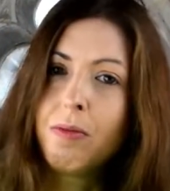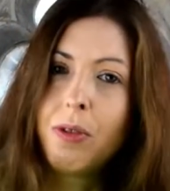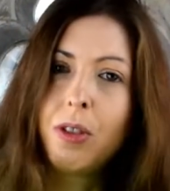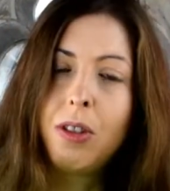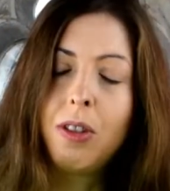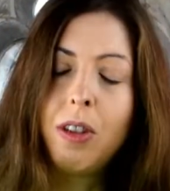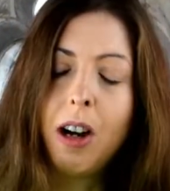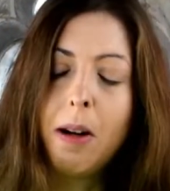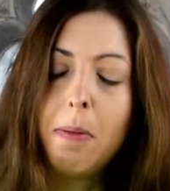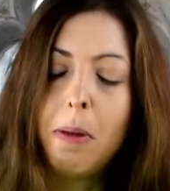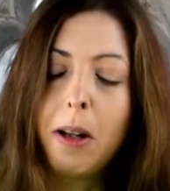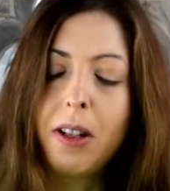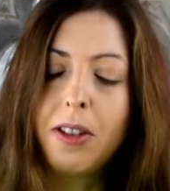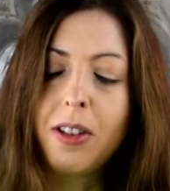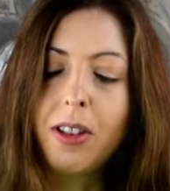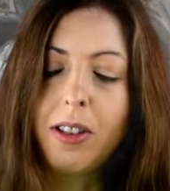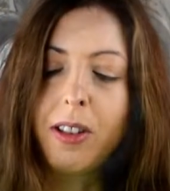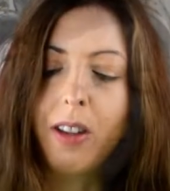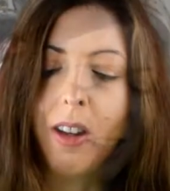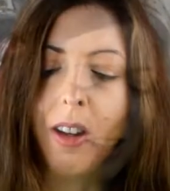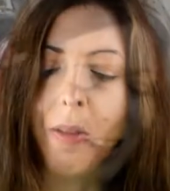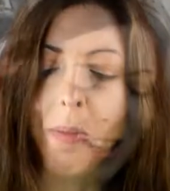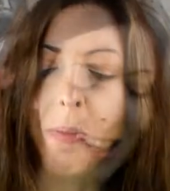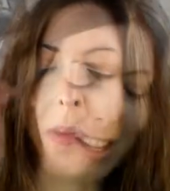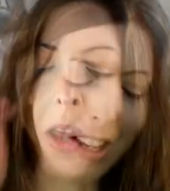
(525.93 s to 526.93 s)
Great place to
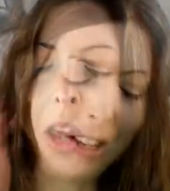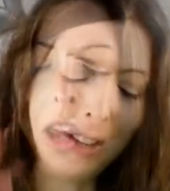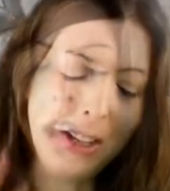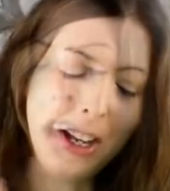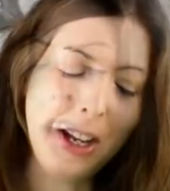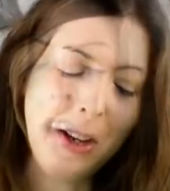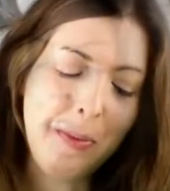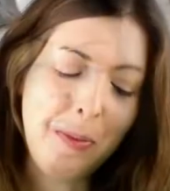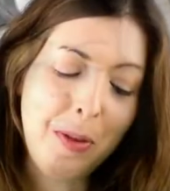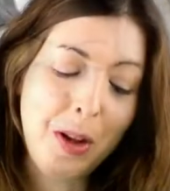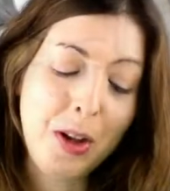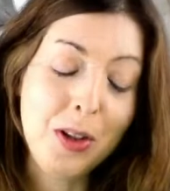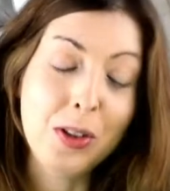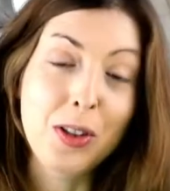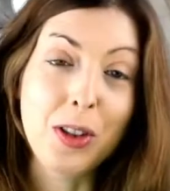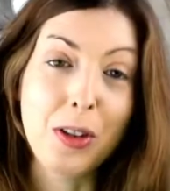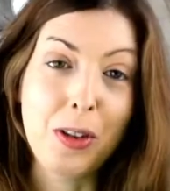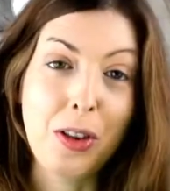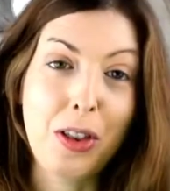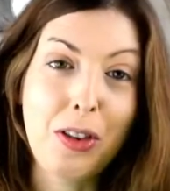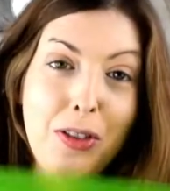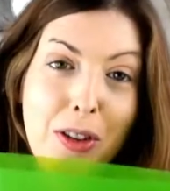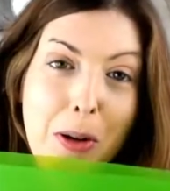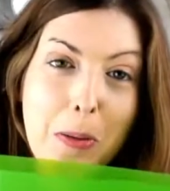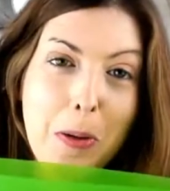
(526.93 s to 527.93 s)
start. Okay, so the
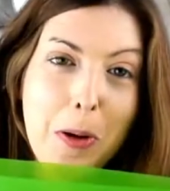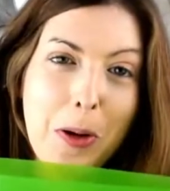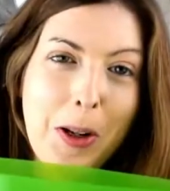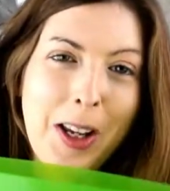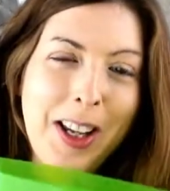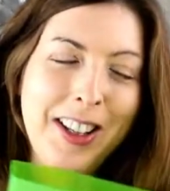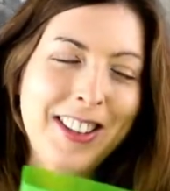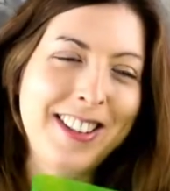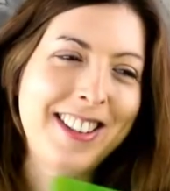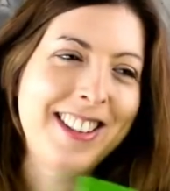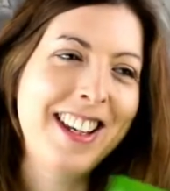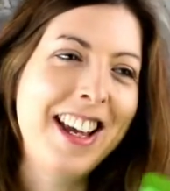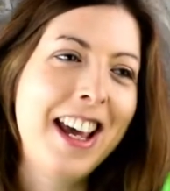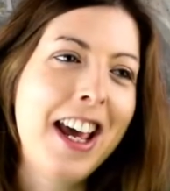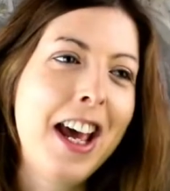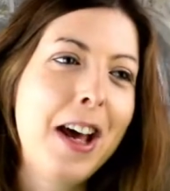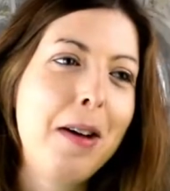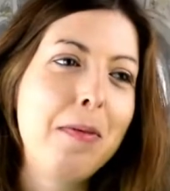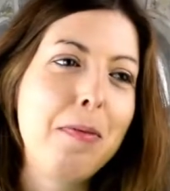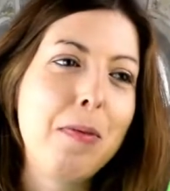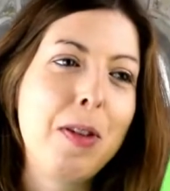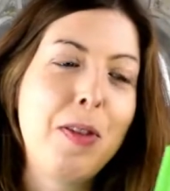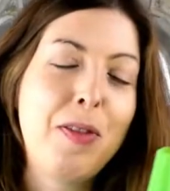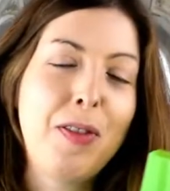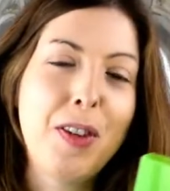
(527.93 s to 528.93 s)
three pockets.
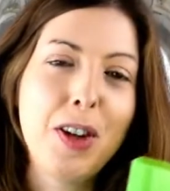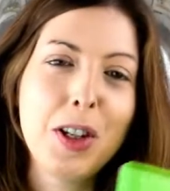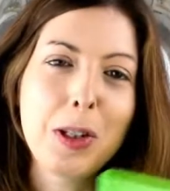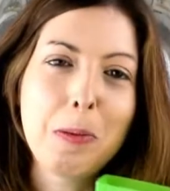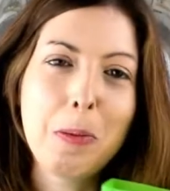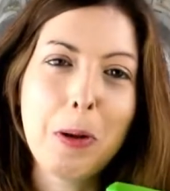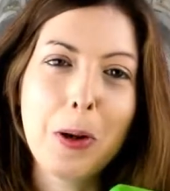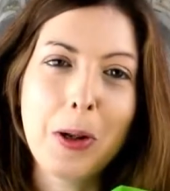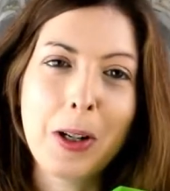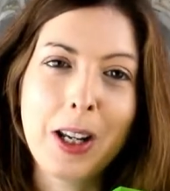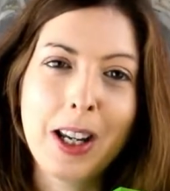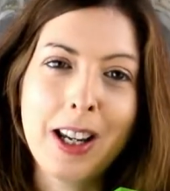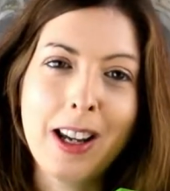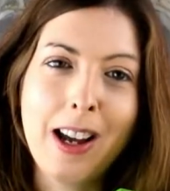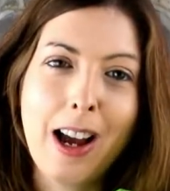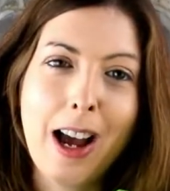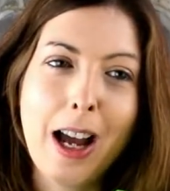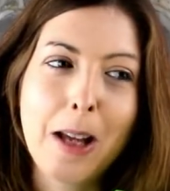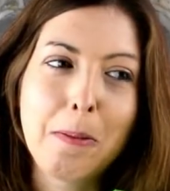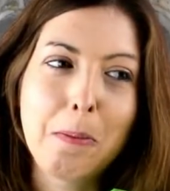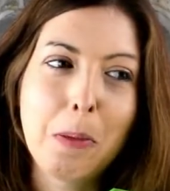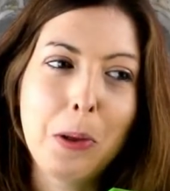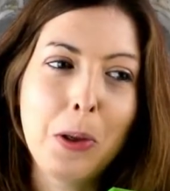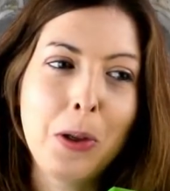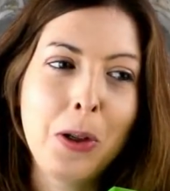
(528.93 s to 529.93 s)
The first pocket, I
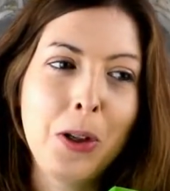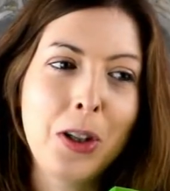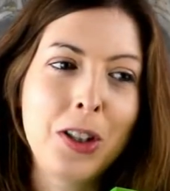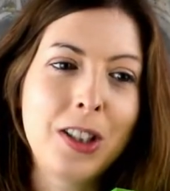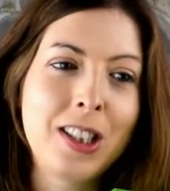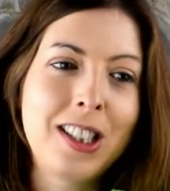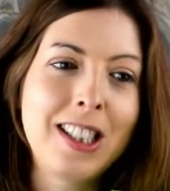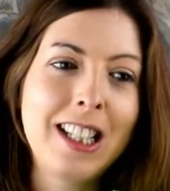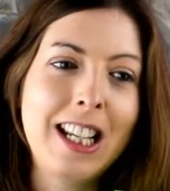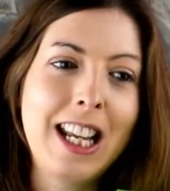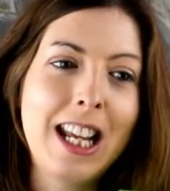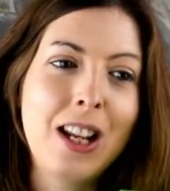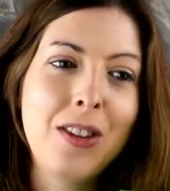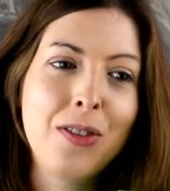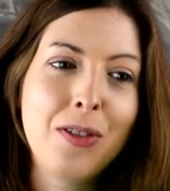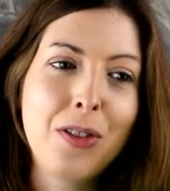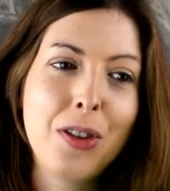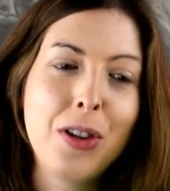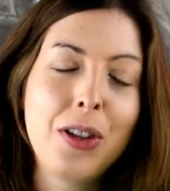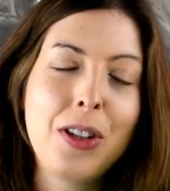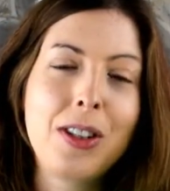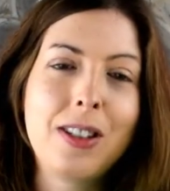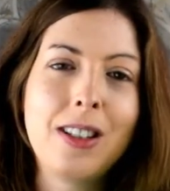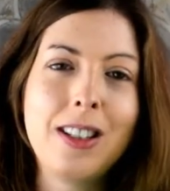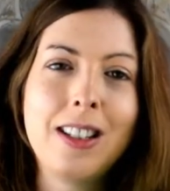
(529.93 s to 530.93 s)
put
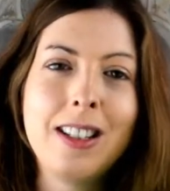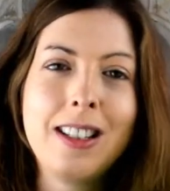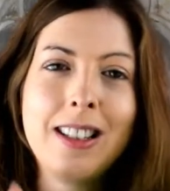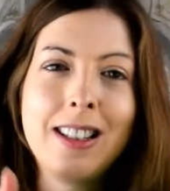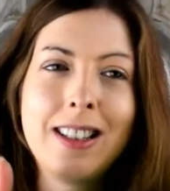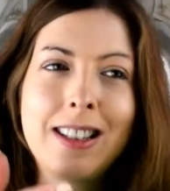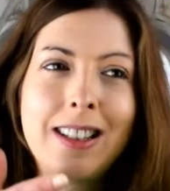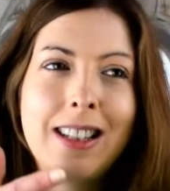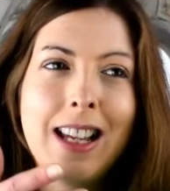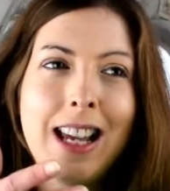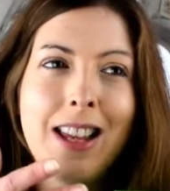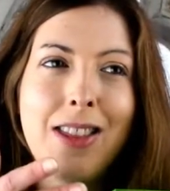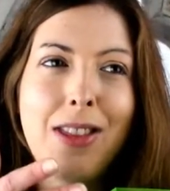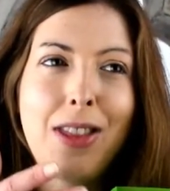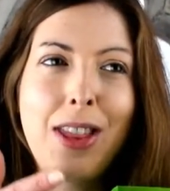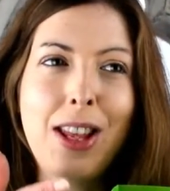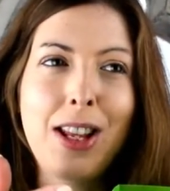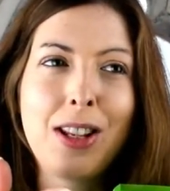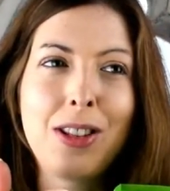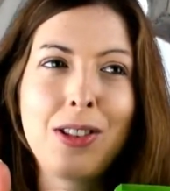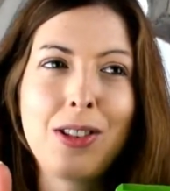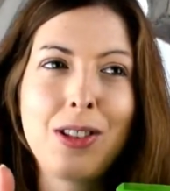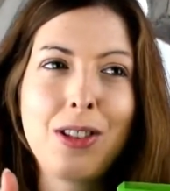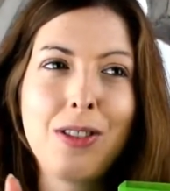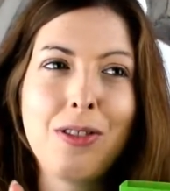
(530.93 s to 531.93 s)
invoices and
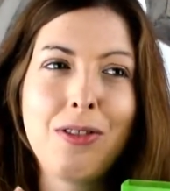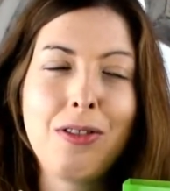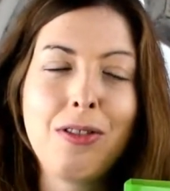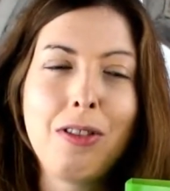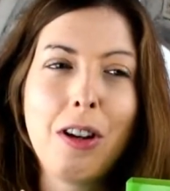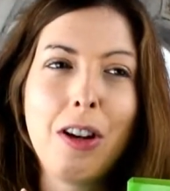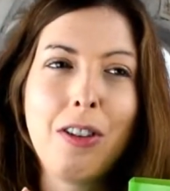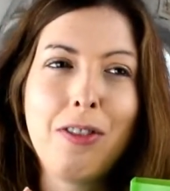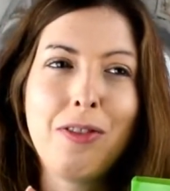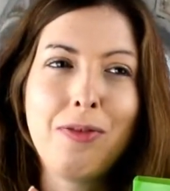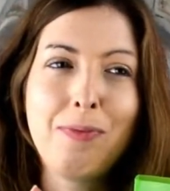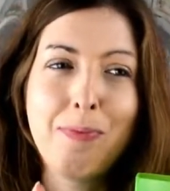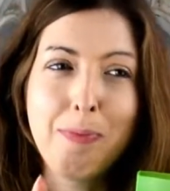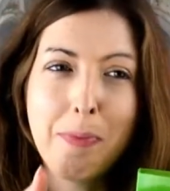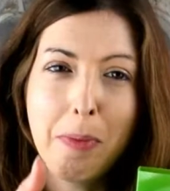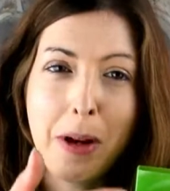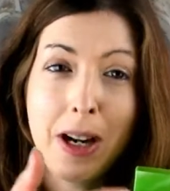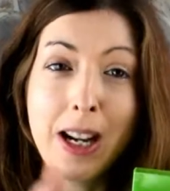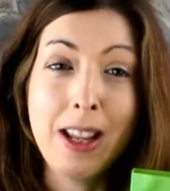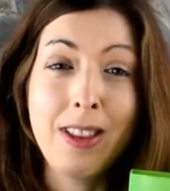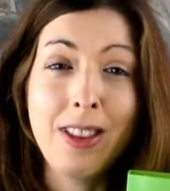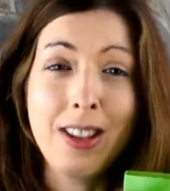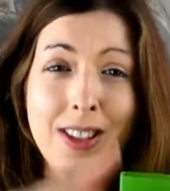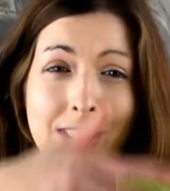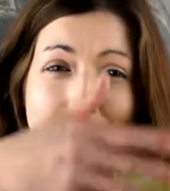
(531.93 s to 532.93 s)
things of
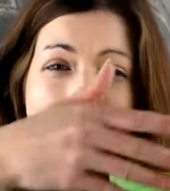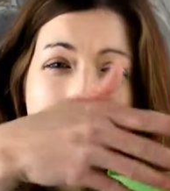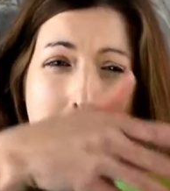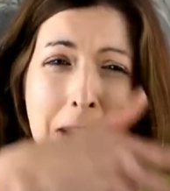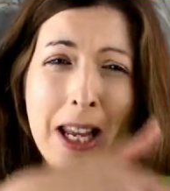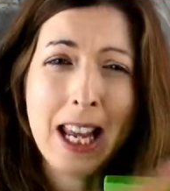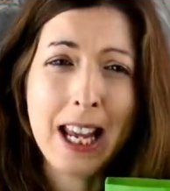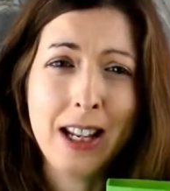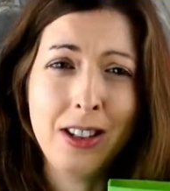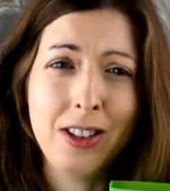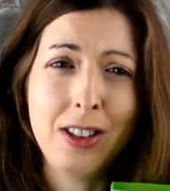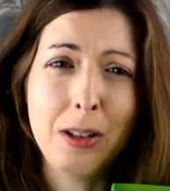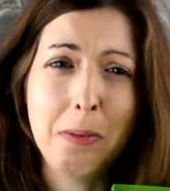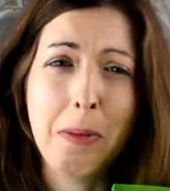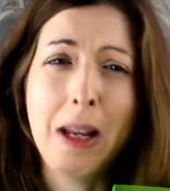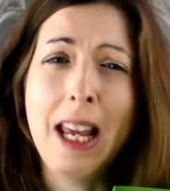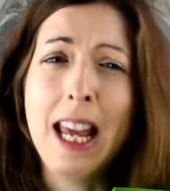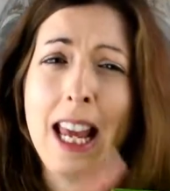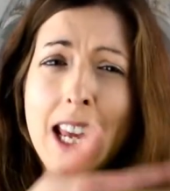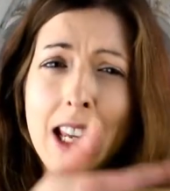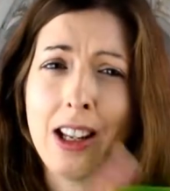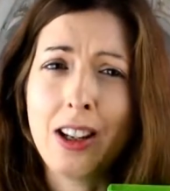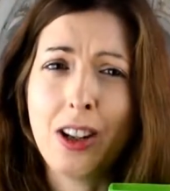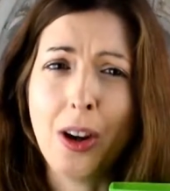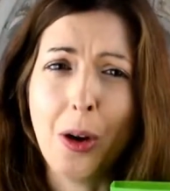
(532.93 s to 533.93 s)
money that's coming into me,
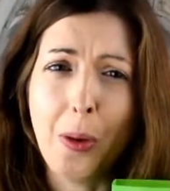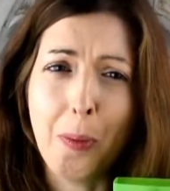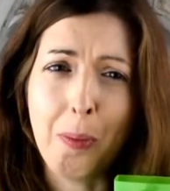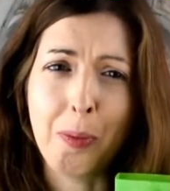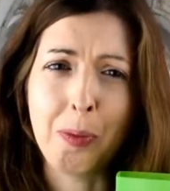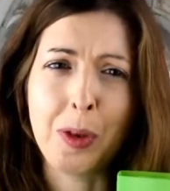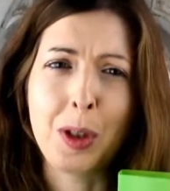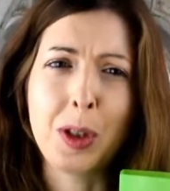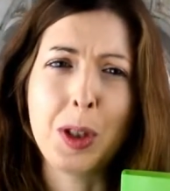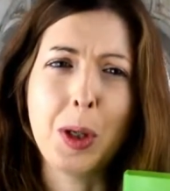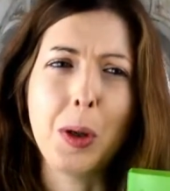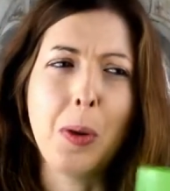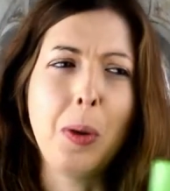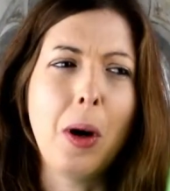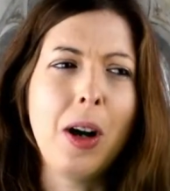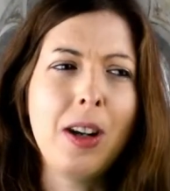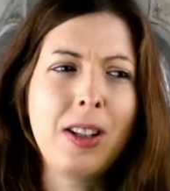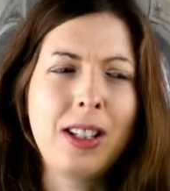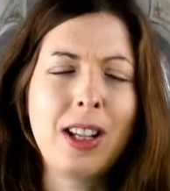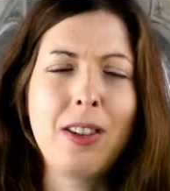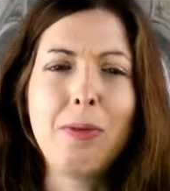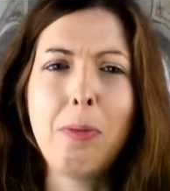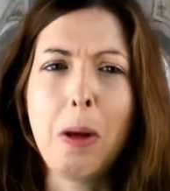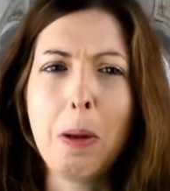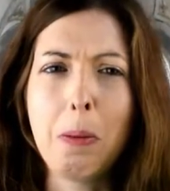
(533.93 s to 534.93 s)
income. So I
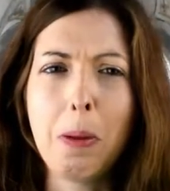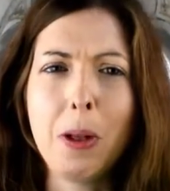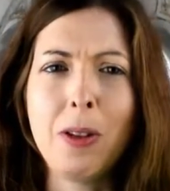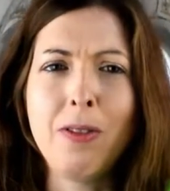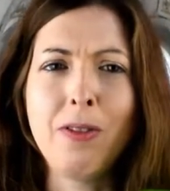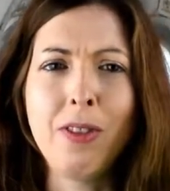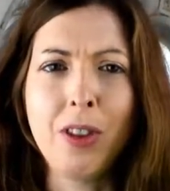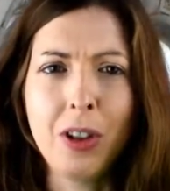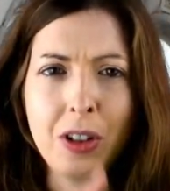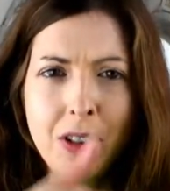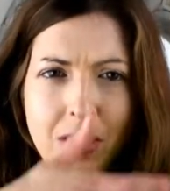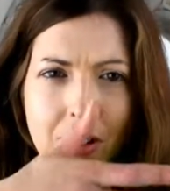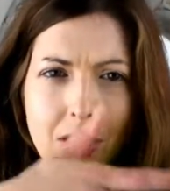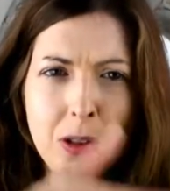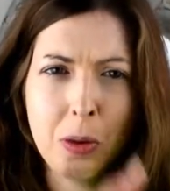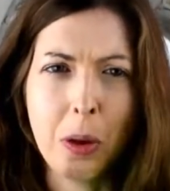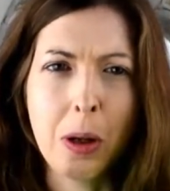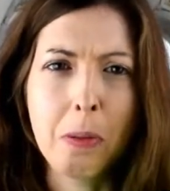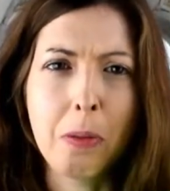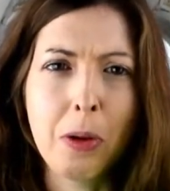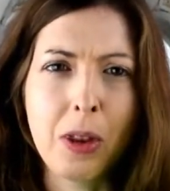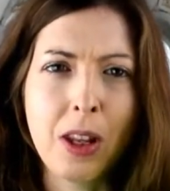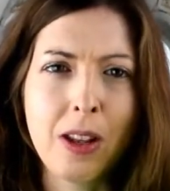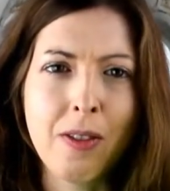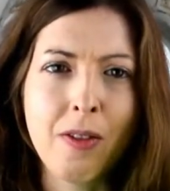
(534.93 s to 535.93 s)
give people invoices, so I
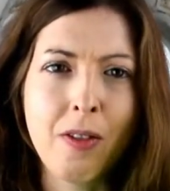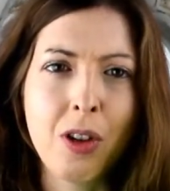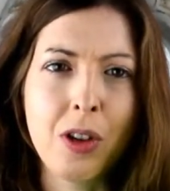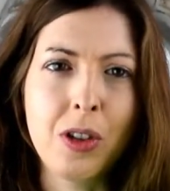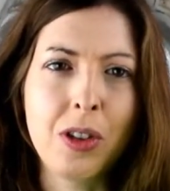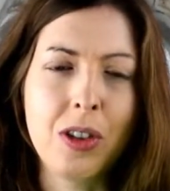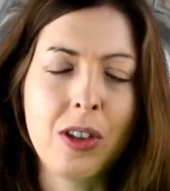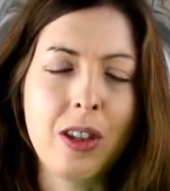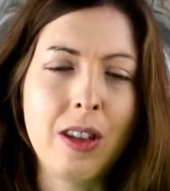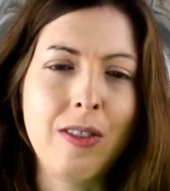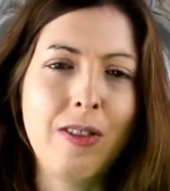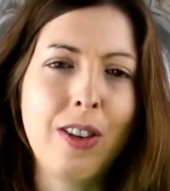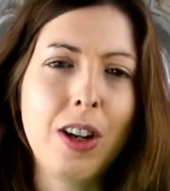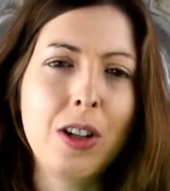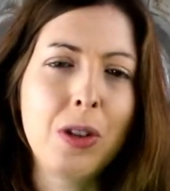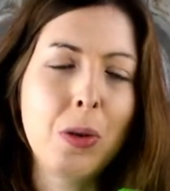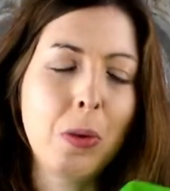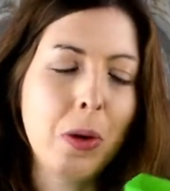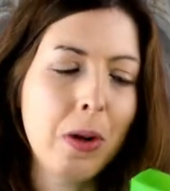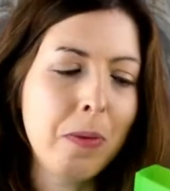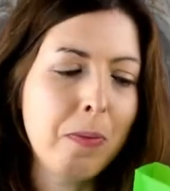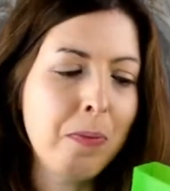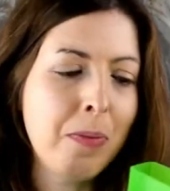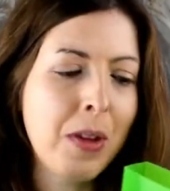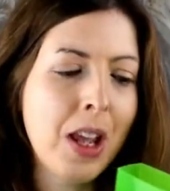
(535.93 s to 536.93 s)
put the invoices in the first one.